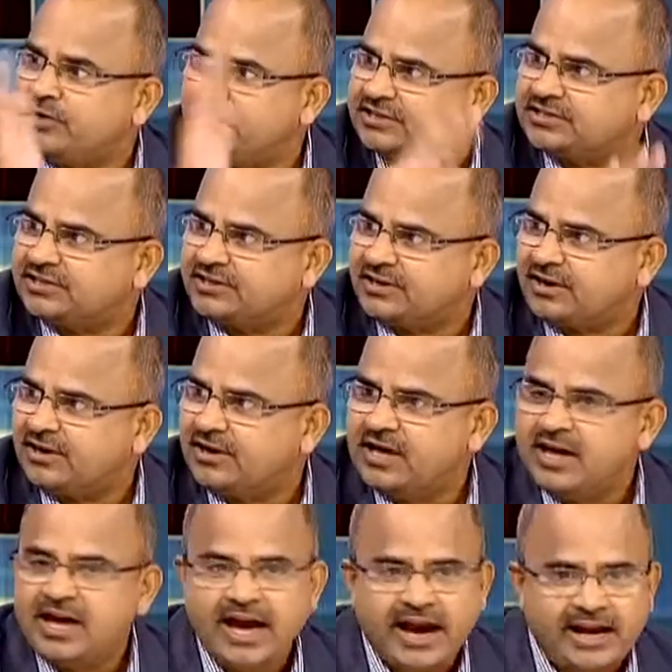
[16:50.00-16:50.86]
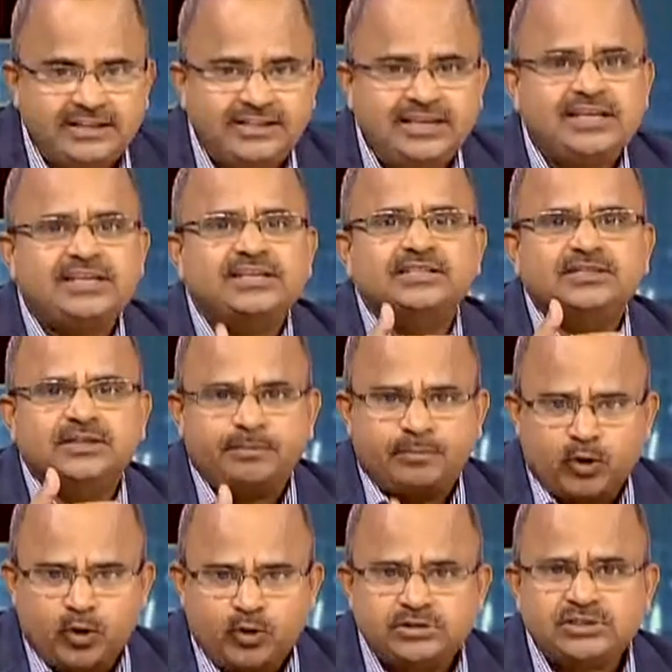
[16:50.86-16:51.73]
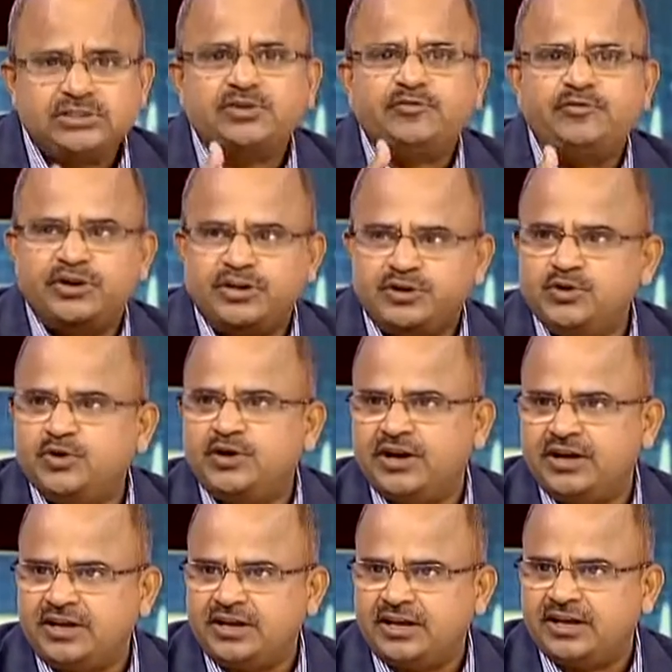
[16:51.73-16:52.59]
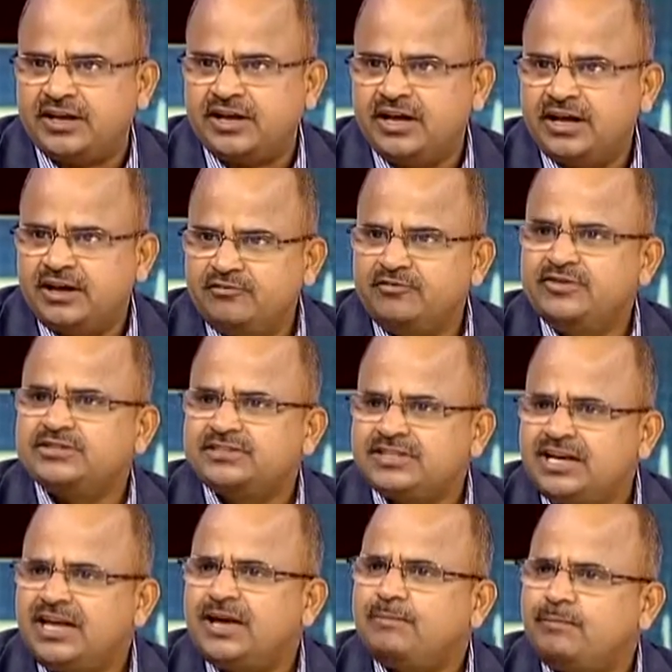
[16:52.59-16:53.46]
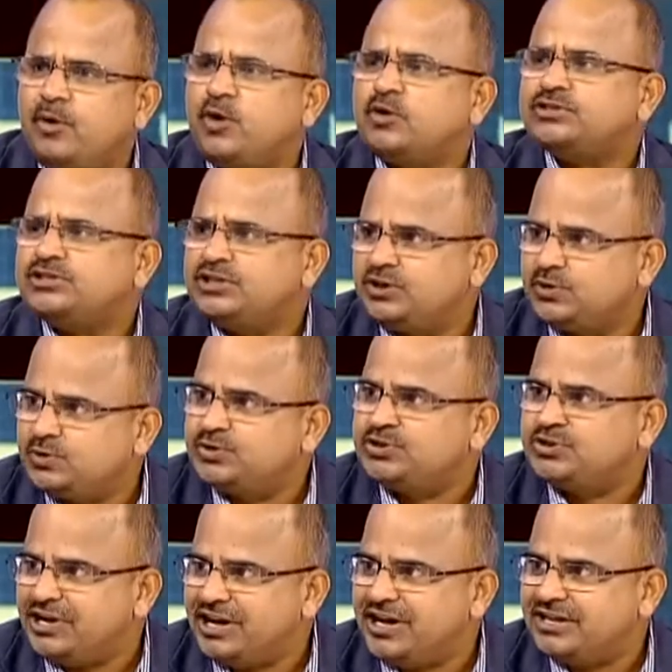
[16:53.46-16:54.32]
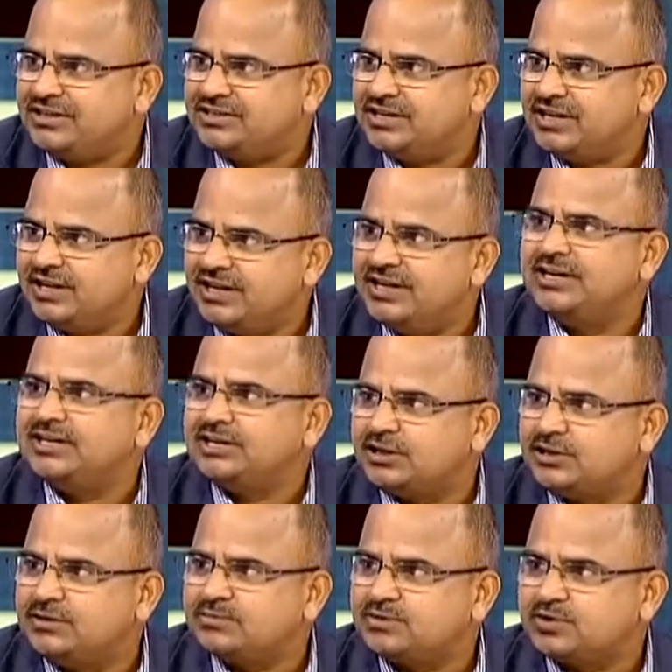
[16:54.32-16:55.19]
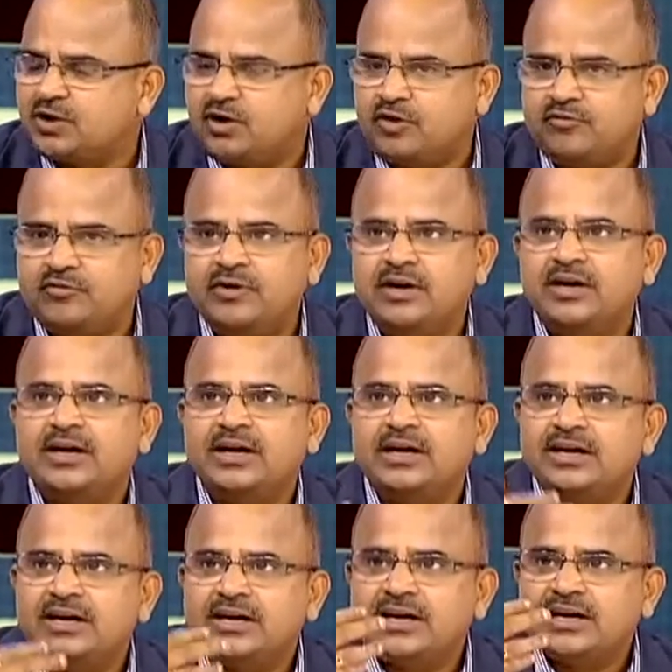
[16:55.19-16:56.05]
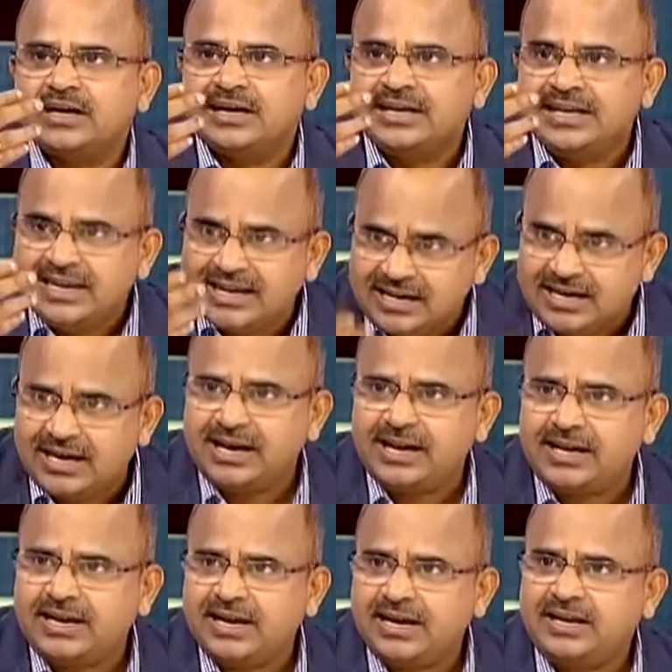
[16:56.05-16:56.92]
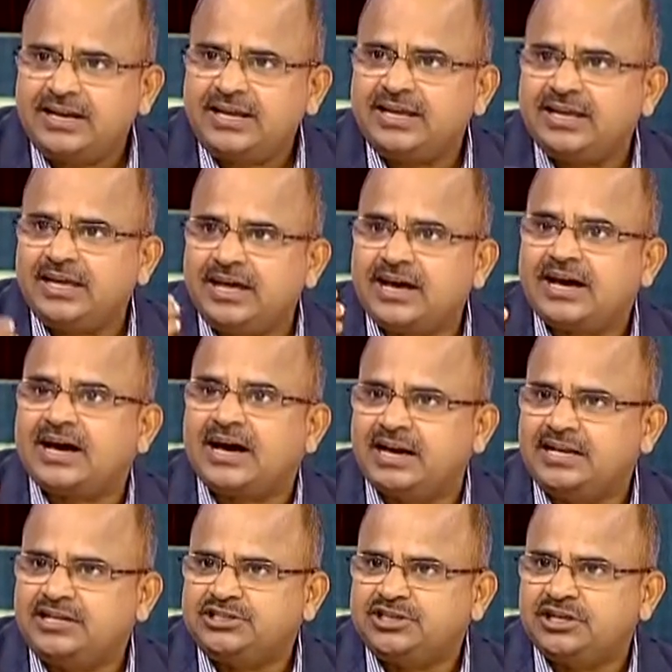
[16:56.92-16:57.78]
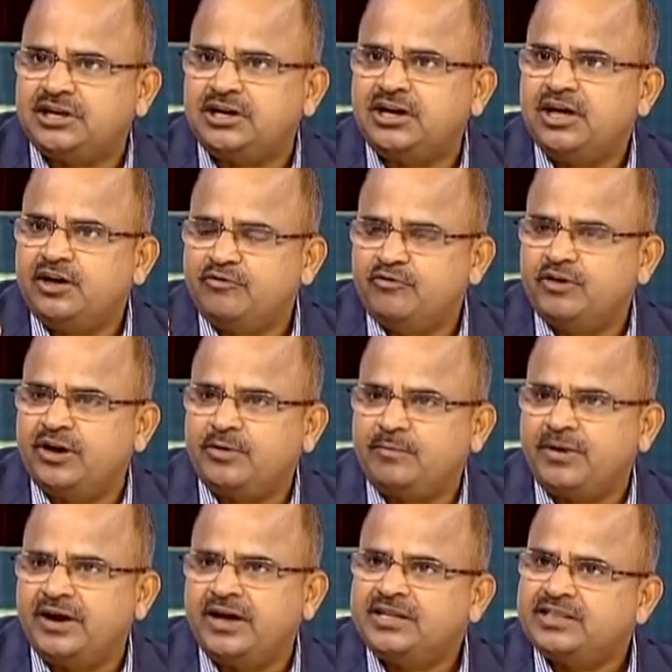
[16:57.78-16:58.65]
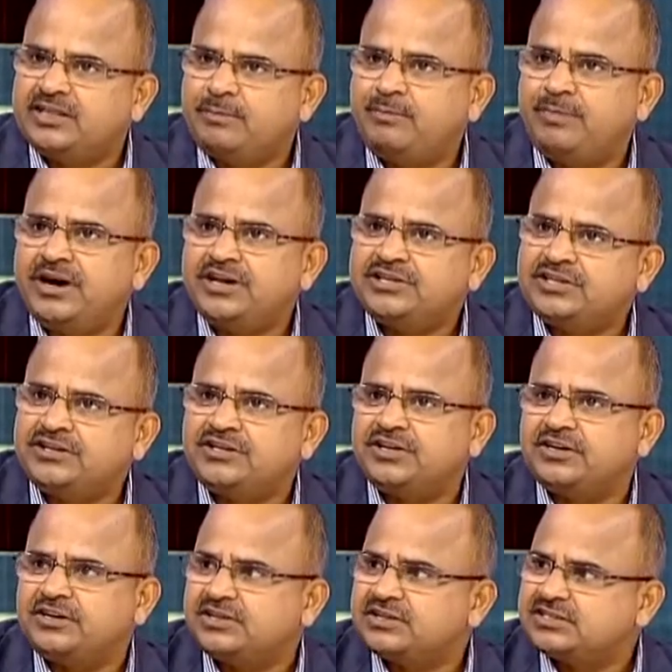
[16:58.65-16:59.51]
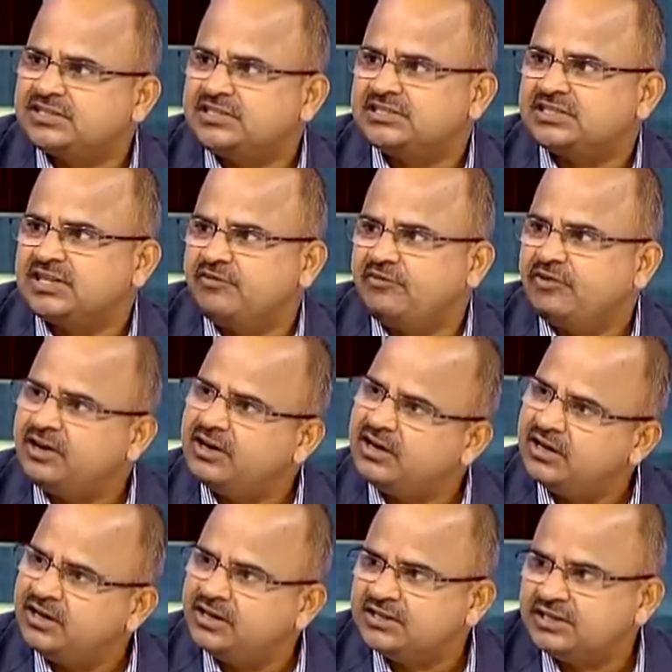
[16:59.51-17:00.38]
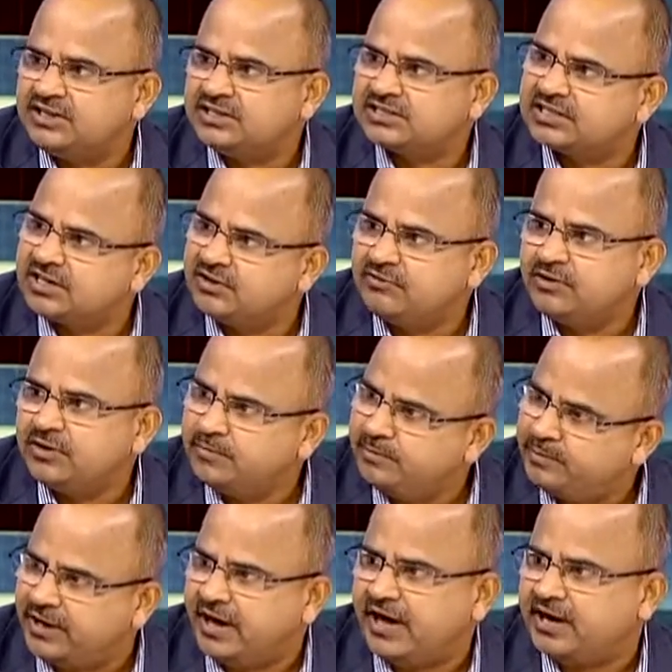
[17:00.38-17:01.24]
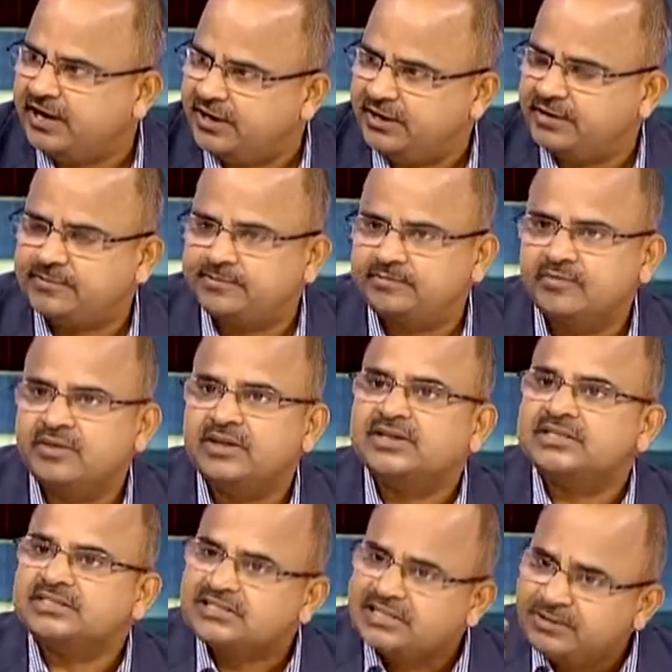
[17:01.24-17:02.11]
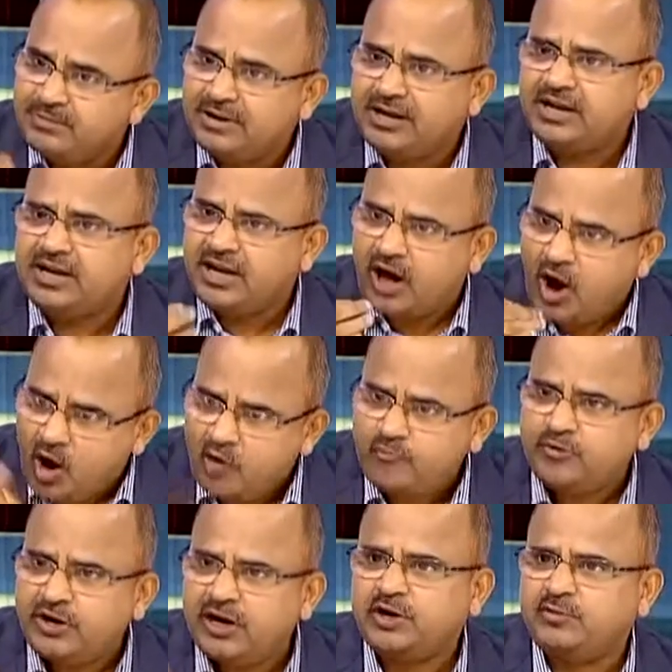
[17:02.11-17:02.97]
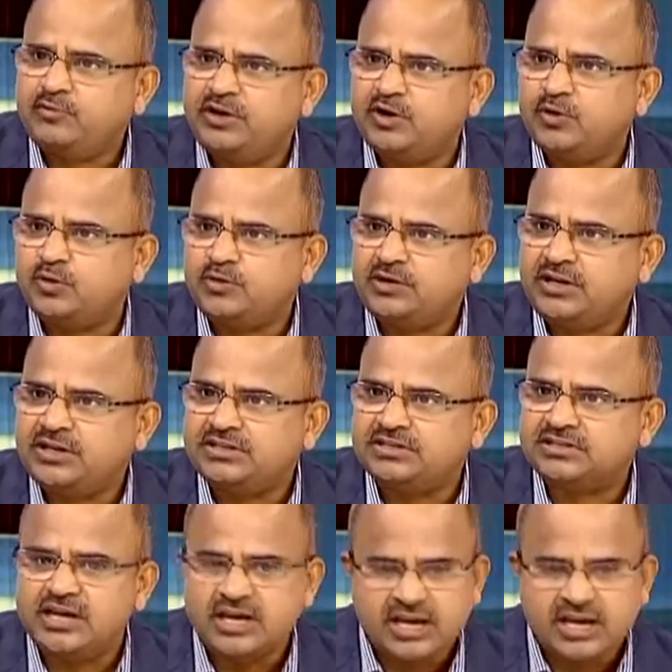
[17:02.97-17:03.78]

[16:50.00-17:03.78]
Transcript: etc. I think in the process of educating, we see a positive change in terms of inculcating a culture whereby the patient interest is given deserved priority. Similarly, of late we noticed